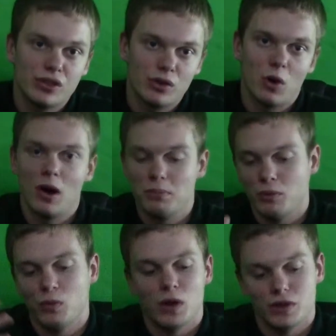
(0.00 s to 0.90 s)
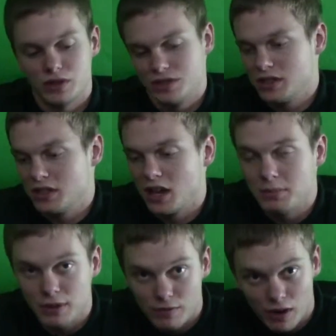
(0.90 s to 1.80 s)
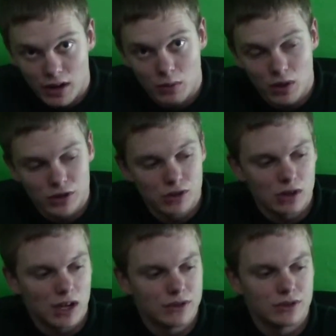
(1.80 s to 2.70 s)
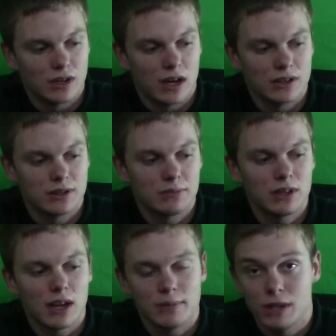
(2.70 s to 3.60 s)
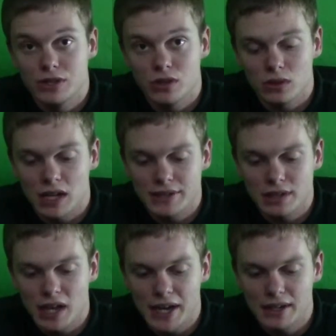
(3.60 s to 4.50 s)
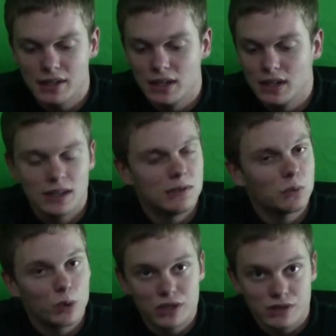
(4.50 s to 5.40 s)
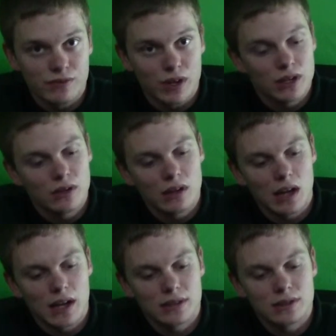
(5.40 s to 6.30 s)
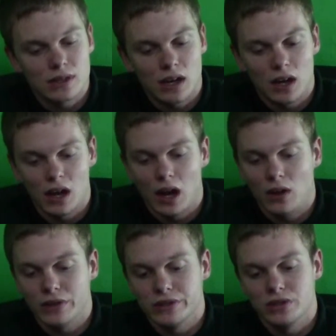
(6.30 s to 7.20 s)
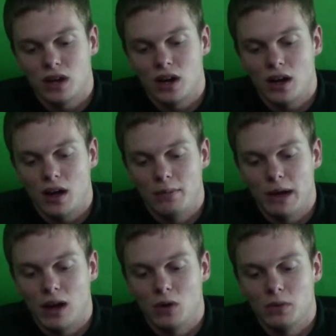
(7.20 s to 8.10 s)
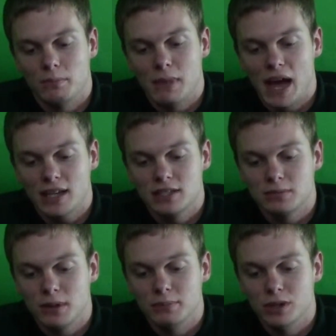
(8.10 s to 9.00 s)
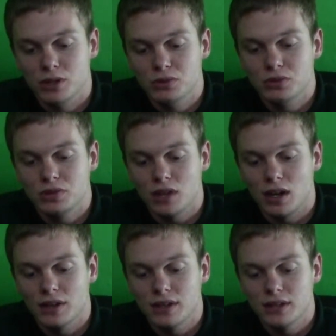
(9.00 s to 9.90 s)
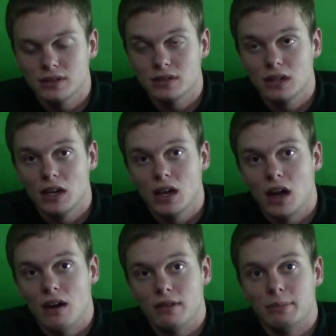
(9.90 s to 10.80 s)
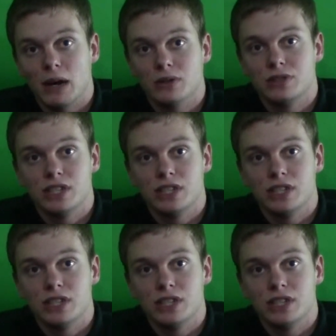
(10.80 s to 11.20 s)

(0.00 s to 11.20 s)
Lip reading: throw up of whether it's going to be very well utilized or not. Something like Metro Last Light wasn't very utilized. I only saw about maximum use on this of about